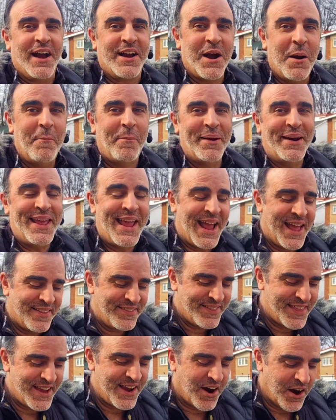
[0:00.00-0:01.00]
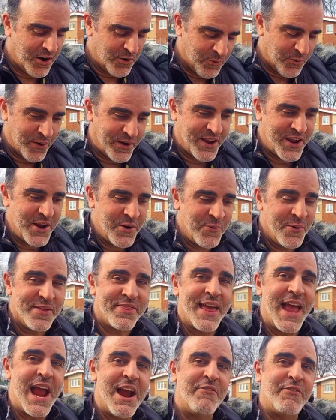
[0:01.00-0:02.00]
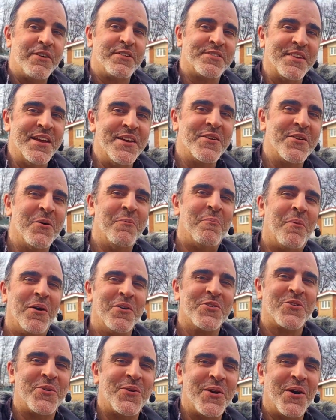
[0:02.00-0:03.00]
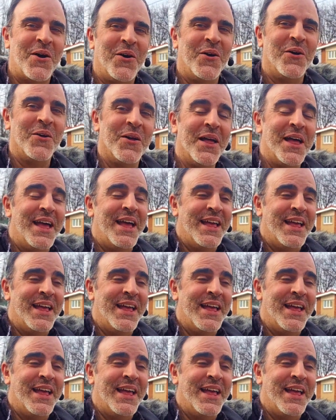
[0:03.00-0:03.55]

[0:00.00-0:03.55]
company and they are working with every single Montreal